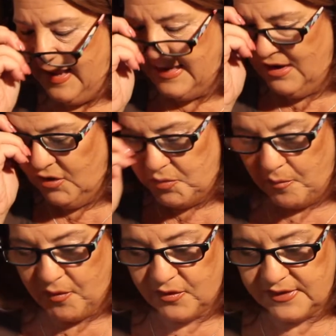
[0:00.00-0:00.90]
And here's
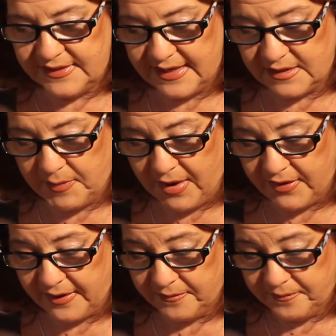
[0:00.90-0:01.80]
what Merton says about
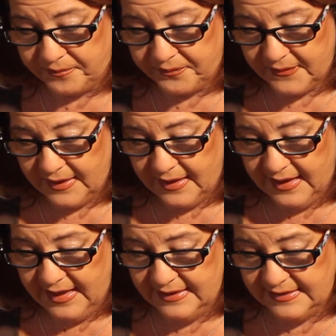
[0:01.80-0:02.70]
it.
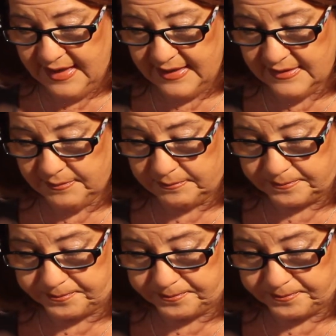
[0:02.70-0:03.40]
He says,